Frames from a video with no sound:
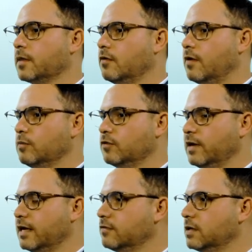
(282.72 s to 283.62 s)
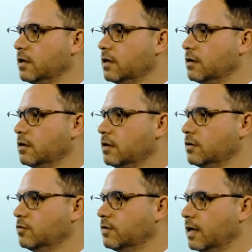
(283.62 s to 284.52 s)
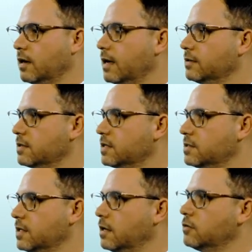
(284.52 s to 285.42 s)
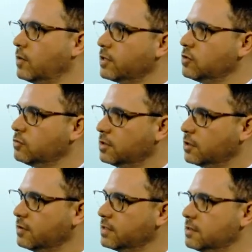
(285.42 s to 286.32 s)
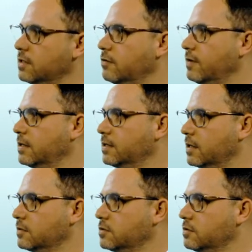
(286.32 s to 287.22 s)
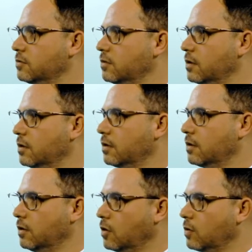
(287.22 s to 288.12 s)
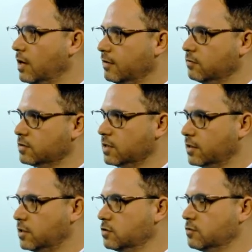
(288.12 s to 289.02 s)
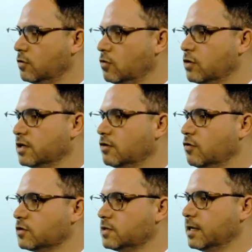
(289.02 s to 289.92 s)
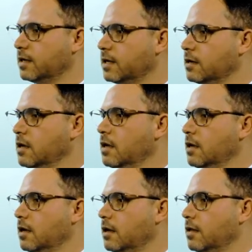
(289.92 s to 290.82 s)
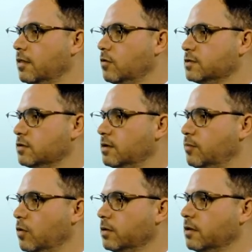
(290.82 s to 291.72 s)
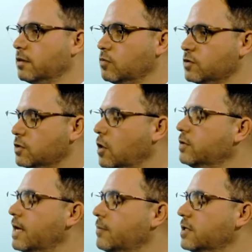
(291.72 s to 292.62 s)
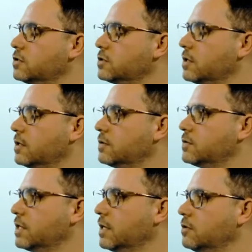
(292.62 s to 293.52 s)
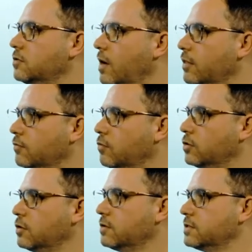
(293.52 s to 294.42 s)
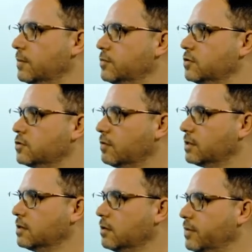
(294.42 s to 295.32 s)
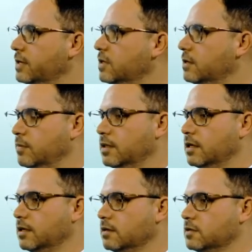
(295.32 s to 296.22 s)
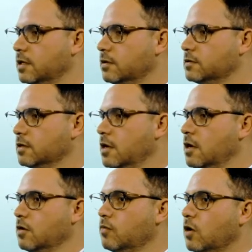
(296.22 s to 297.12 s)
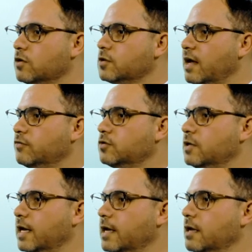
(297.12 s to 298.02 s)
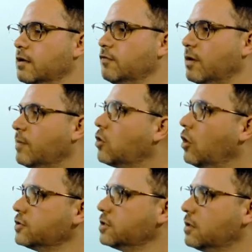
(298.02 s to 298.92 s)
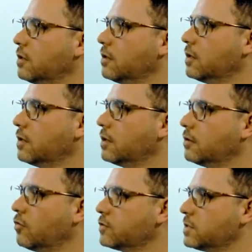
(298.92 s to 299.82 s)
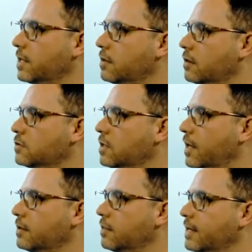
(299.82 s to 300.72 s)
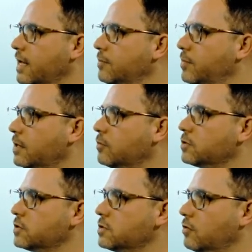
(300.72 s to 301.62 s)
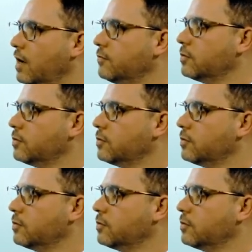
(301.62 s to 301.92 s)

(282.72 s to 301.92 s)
riboflavin and UVA light, as I said, when you decrease the irradiance to lower levels like used for corneal cross-linking, there was a report that there was no damage seen to either photoreceptors or retinal pigment epithelial cells. We also have today pharmacological cross-linkers, like the geniping, which is derived